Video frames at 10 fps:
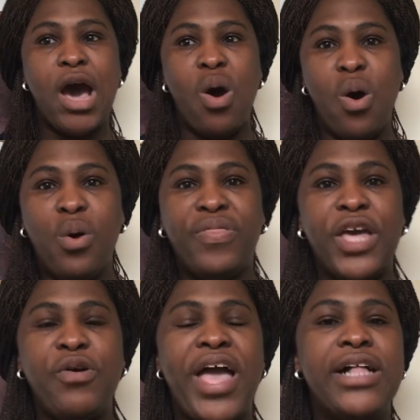or
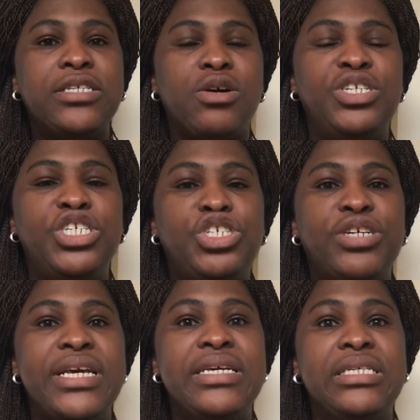that your health
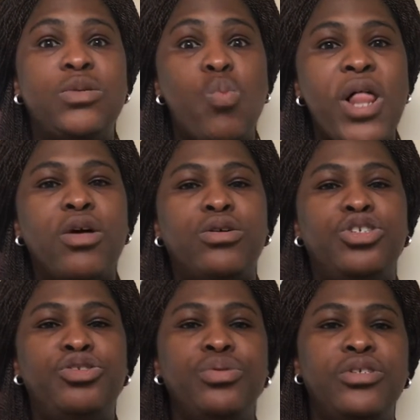condition is well
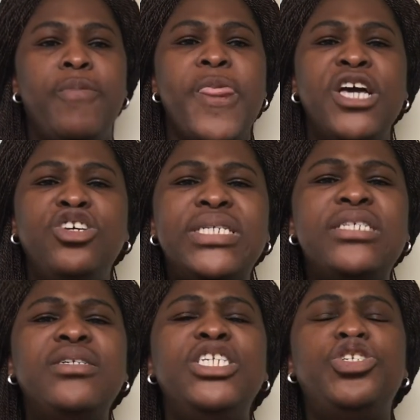controlled, you
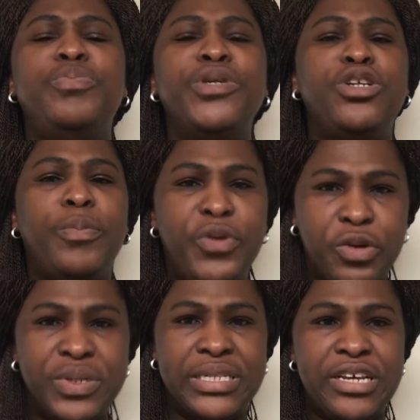still need to build up your
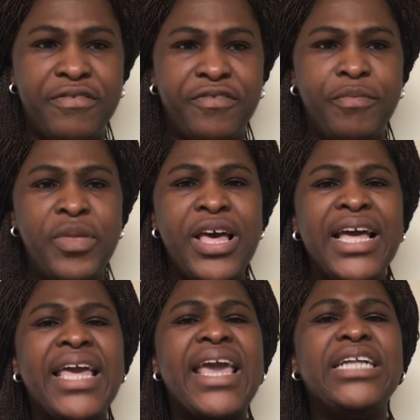reserve.
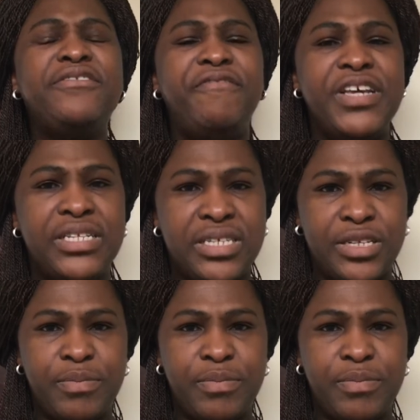Get fit.